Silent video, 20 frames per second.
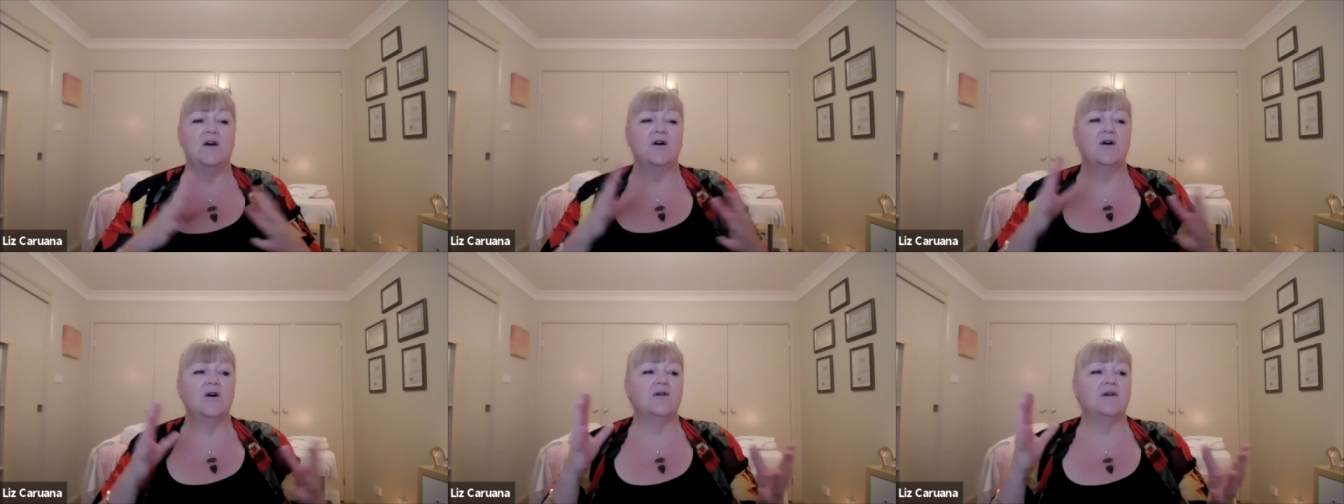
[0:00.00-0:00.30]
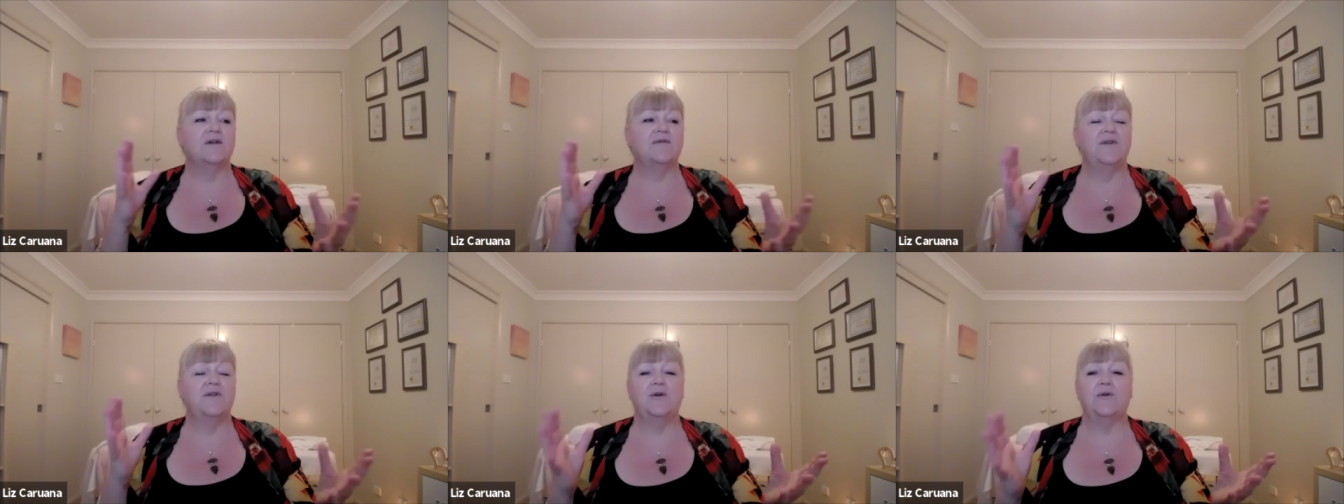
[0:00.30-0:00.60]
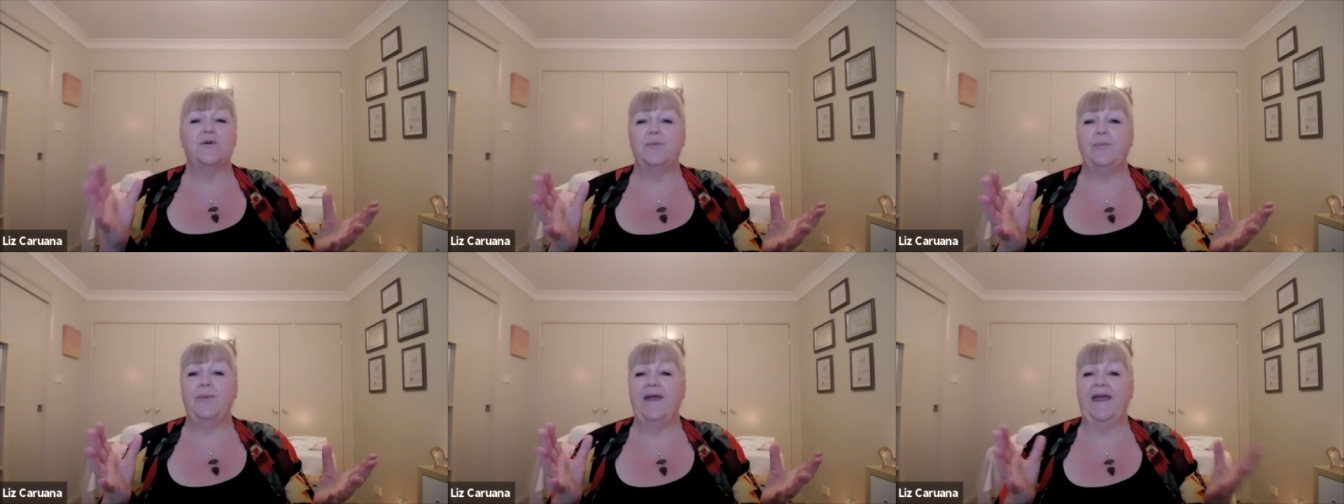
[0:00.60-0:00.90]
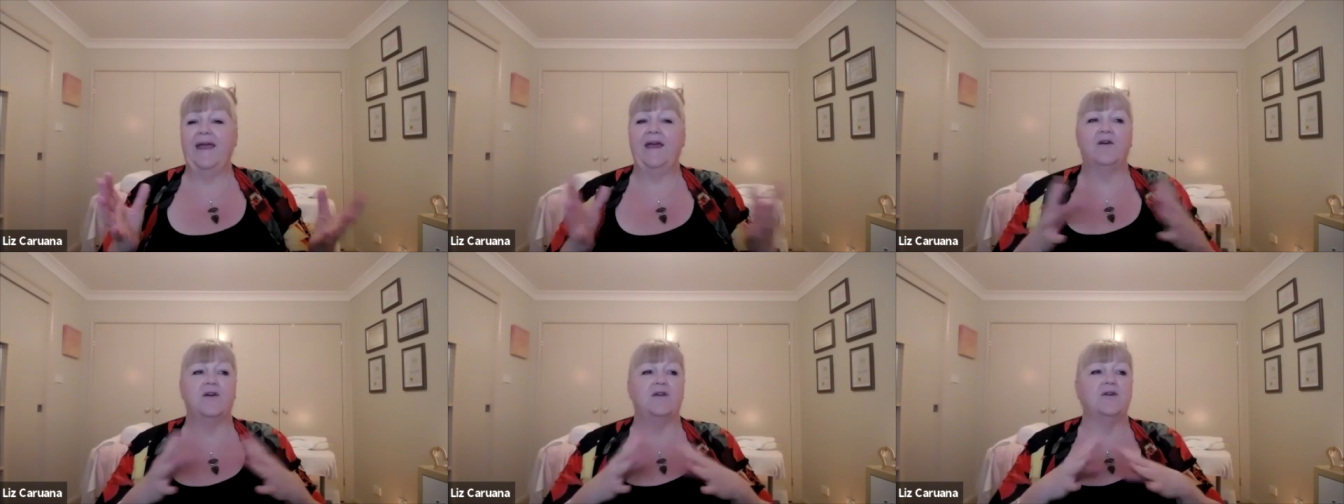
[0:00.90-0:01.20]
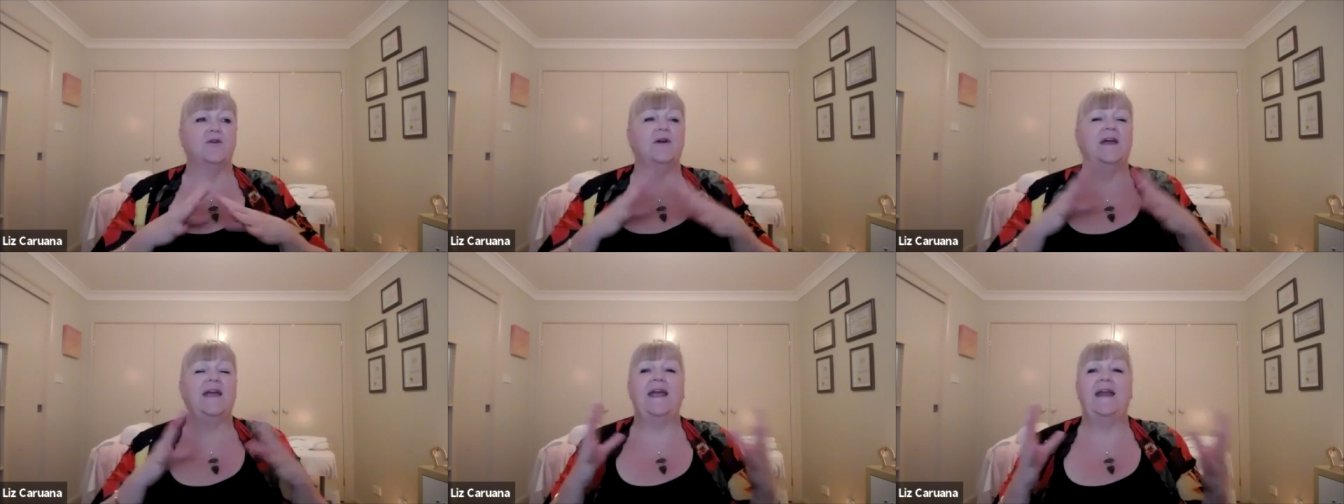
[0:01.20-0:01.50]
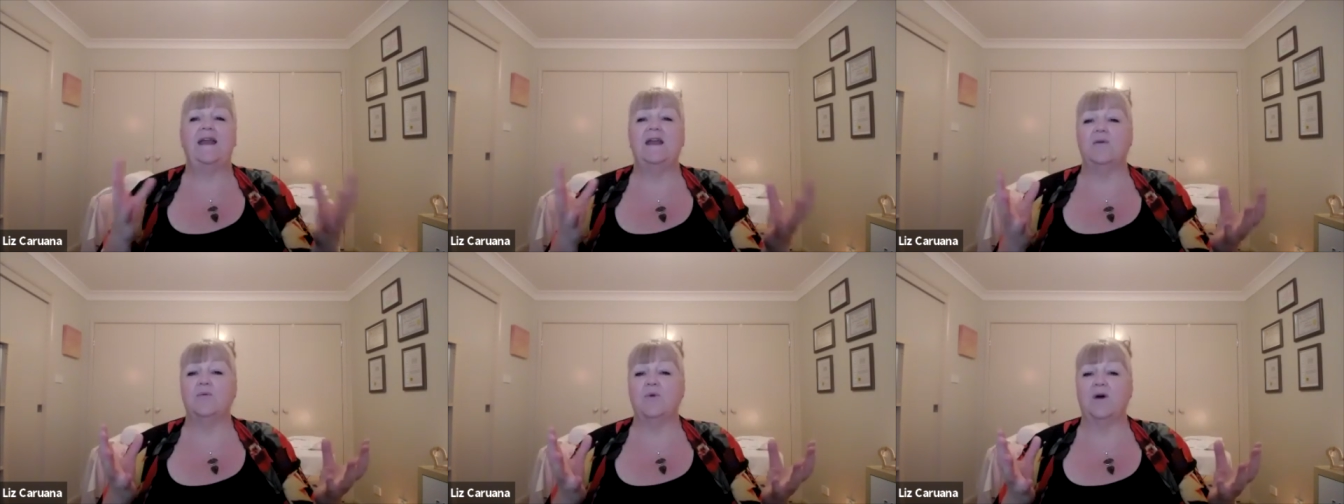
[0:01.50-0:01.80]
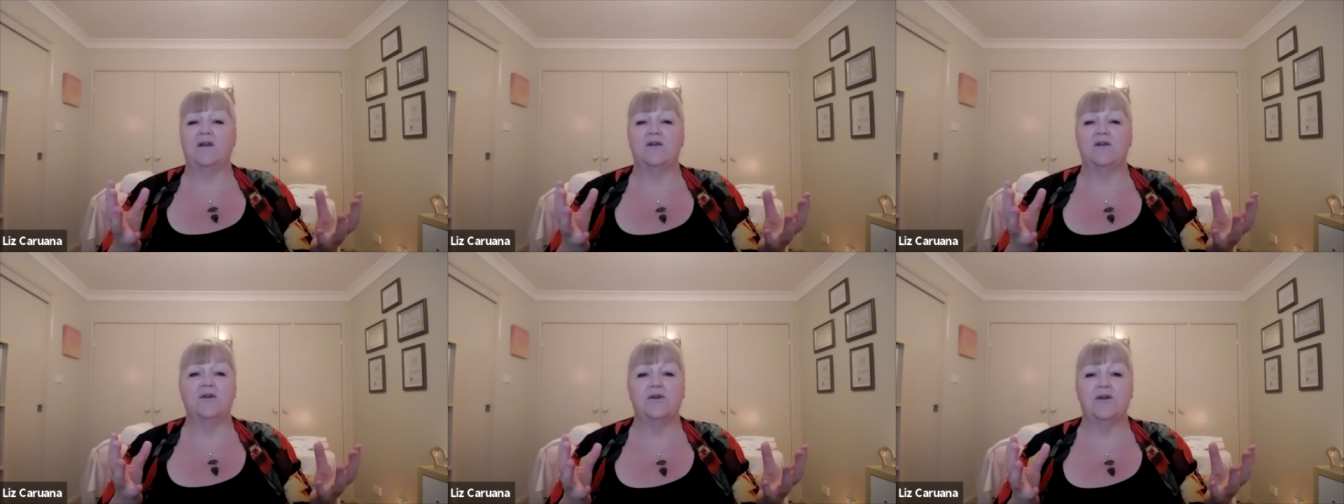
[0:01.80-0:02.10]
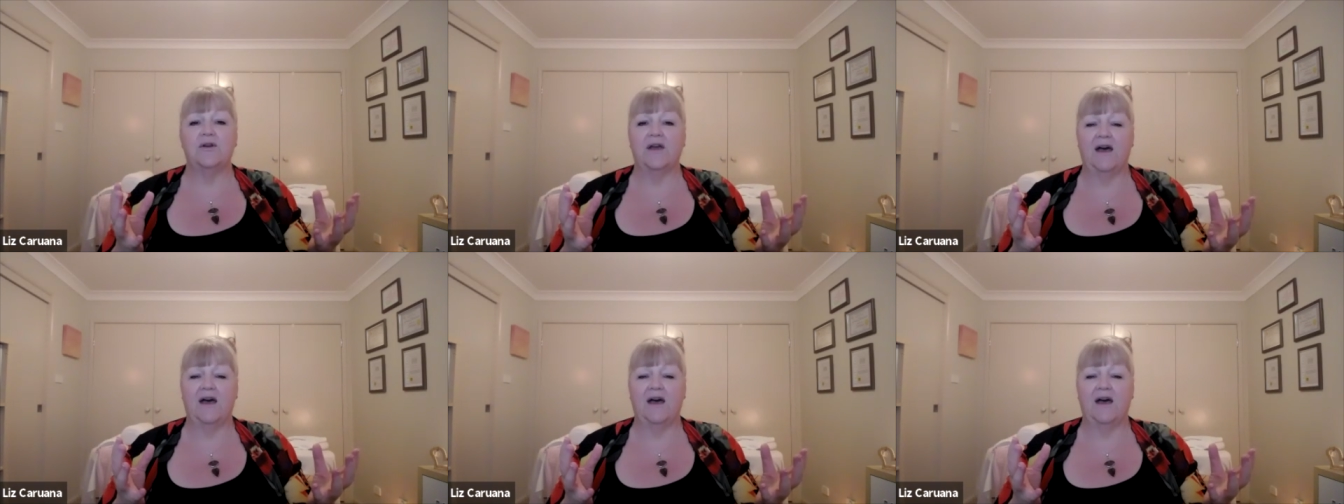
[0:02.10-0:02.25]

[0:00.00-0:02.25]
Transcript: or if you're a parent or anyone who